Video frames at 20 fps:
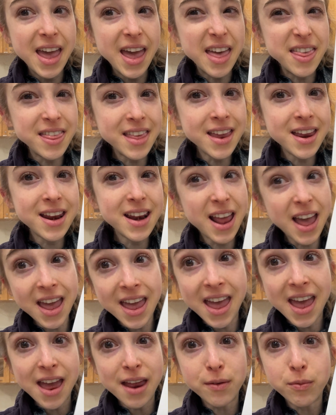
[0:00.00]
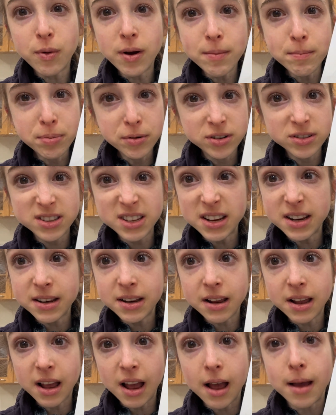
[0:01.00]
And then I had one
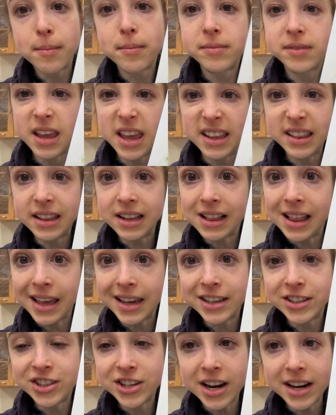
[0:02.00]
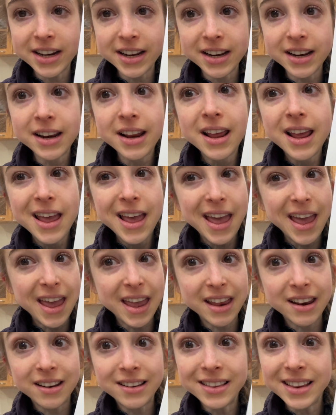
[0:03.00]
person um, take the glycogenin
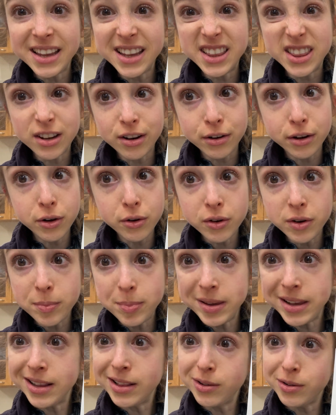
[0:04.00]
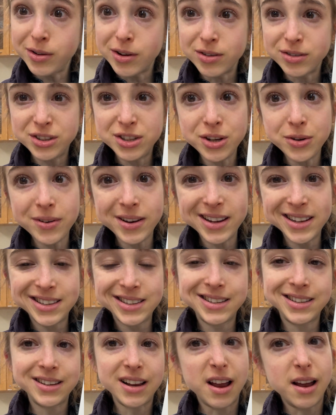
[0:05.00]
and link their UDP glucose to
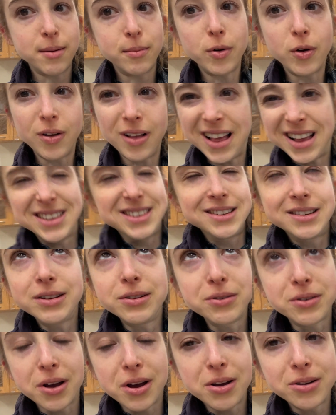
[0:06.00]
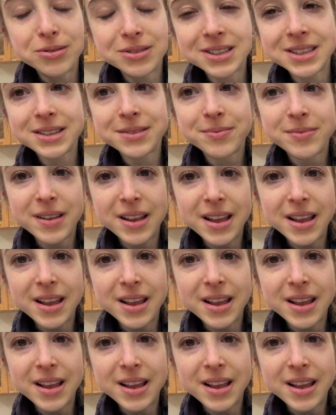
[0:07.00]
it, um, well, as glucose.